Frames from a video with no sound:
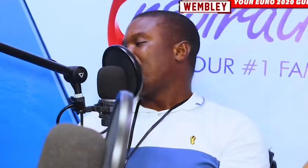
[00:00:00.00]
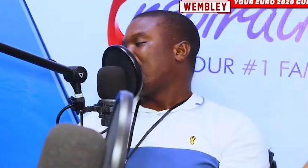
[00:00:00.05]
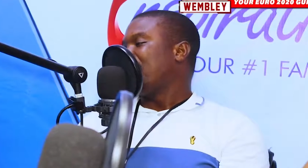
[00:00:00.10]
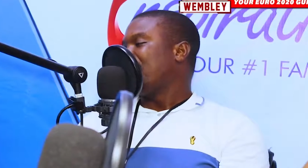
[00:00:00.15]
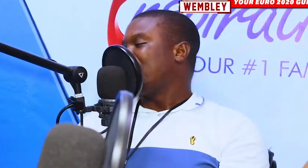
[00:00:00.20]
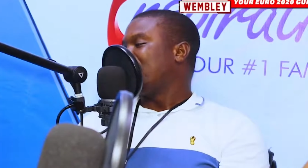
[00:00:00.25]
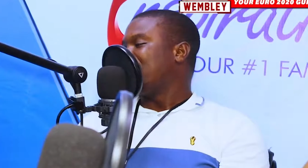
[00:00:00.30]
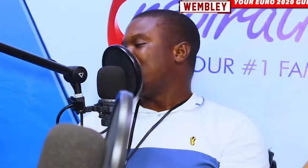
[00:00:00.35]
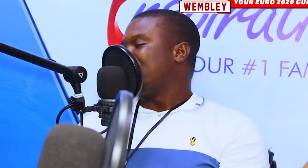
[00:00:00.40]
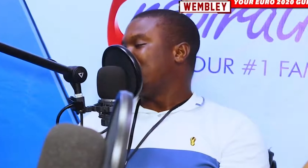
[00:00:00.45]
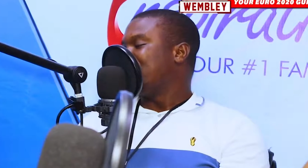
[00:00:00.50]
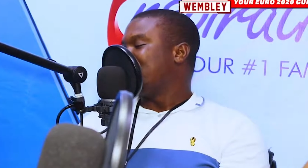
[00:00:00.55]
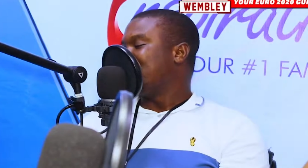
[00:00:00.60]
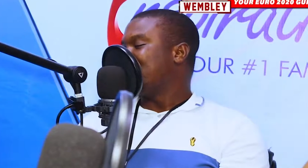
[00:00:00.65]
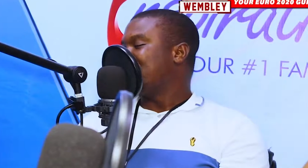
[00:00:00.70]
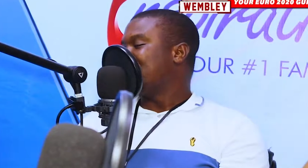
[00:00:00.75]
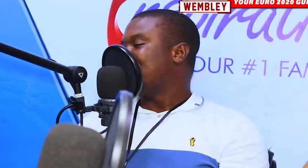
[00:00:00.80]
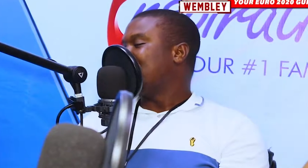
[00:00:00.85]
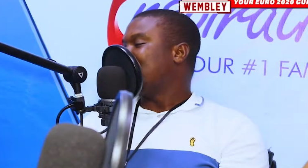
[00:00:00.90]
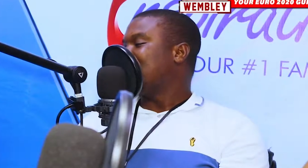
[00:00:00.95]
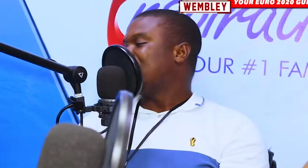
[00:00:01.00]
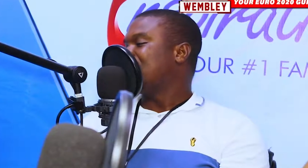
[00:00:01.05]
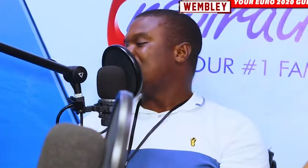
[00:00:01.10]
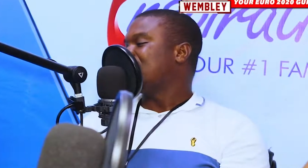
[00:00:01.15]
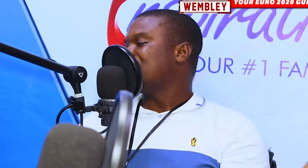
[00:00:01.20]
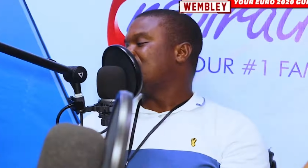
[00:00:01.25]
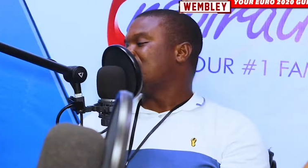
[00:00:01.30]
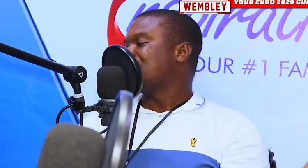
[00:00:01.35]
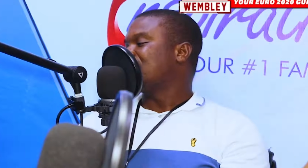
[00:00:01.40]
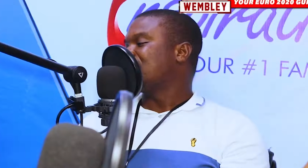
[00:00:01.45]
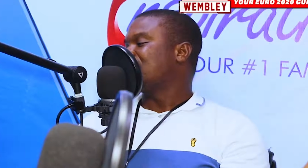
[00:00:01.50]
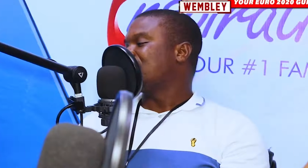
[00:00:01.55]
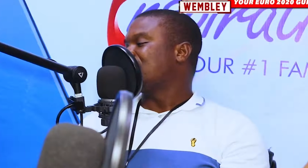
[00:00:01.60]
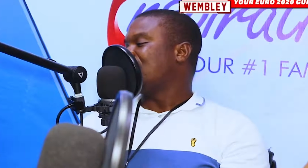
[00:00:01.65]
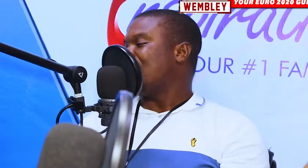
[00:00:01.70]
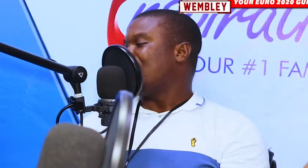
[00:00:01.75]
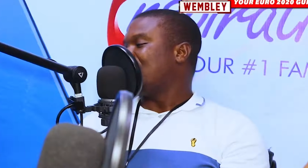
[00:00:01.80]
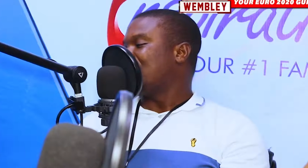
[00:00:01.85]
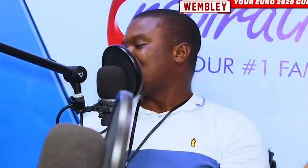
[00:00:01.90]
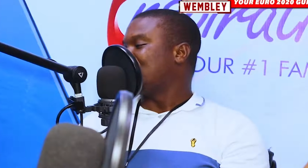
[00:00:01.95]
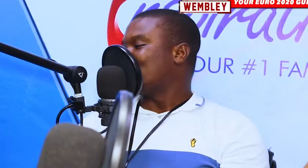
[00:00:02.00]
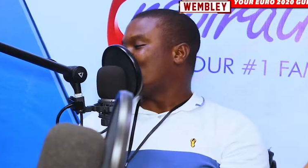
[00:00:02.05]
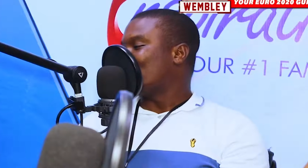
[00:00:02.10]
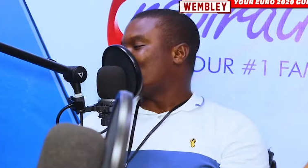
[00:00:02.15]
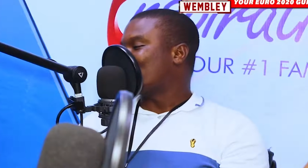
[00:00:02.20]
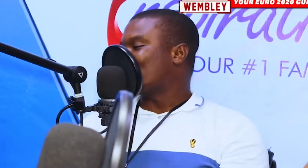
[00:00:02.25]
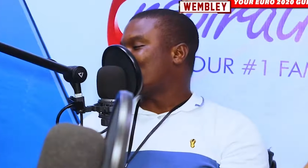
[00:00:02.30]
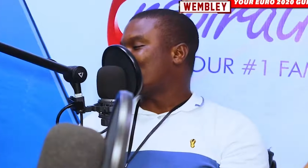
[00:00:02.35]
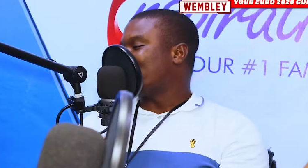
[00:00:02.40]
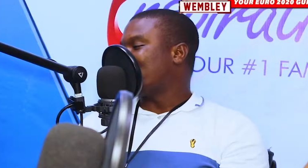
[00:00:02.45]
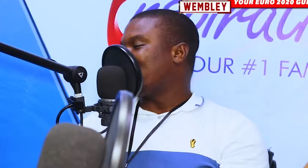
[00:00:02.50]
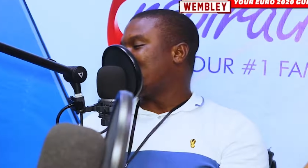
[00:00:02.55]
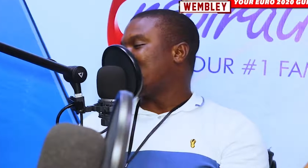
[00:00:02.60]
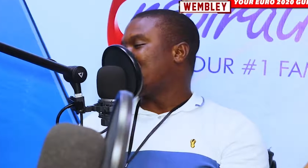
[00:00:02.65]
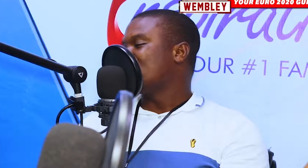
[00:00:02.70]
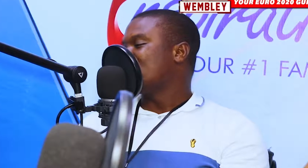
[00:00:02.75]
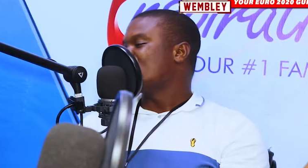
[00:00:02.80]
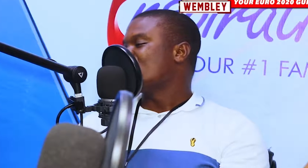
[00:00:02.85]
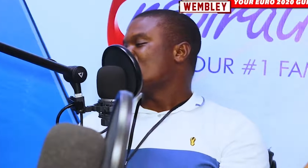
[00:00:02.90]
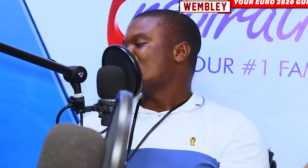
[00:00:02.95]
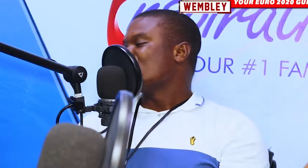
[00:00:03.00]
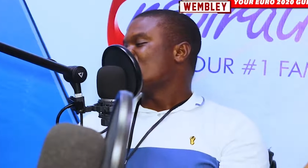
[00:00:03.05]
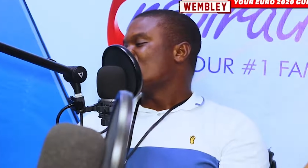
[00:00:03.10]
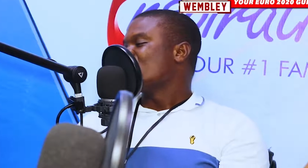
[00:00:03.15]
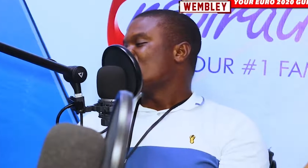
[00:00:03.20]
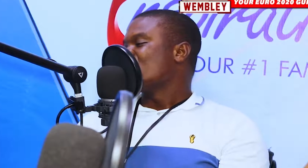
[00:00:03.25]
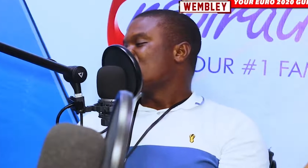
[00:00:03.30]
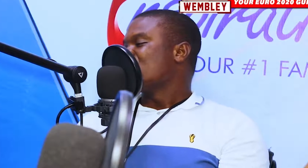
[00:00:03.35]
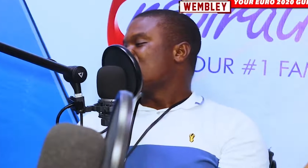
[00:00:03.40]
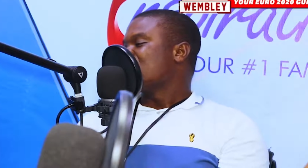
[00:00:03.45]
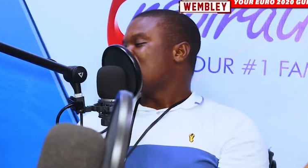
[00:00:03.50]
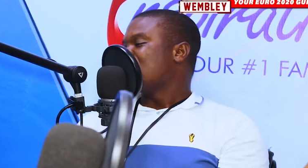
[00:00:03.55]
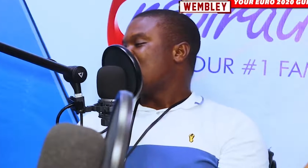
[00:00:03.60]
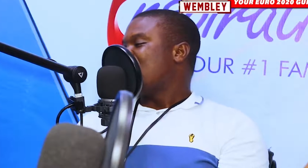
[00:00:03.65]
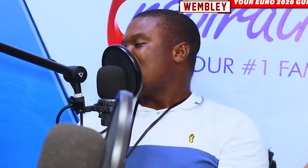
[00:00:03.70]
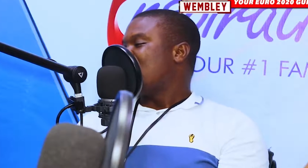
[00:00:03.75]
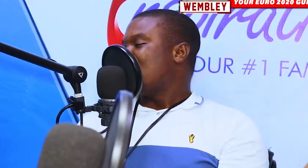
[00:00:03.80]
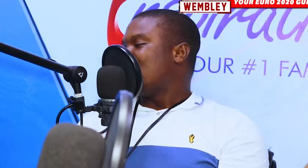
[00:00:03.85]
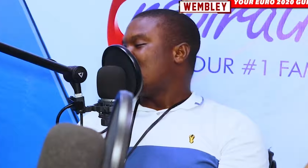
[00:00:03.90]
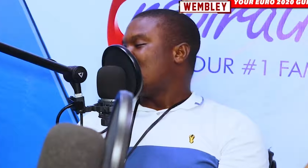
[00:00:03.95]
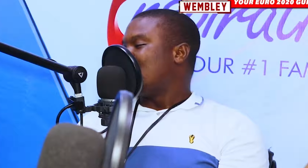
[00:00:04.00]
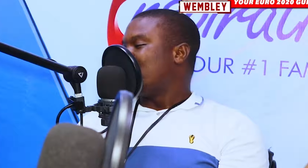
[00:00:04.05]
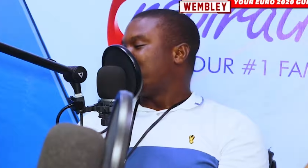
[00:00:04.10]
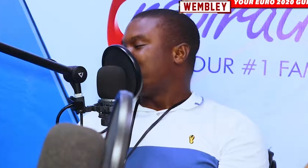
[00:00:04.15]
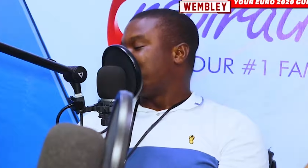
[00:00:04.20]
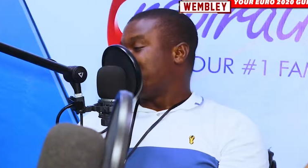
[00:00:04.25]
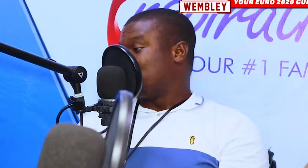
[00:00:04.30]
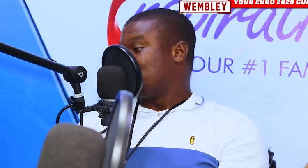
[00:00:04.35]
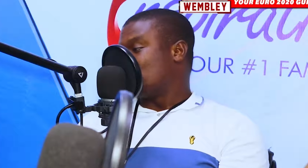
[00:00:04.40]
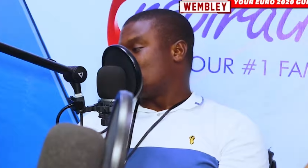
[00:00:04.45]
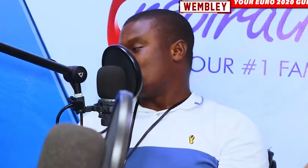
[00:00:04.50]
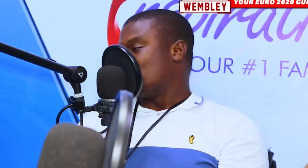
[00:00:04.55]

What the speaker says: And then Netherlands and Austria 3-2.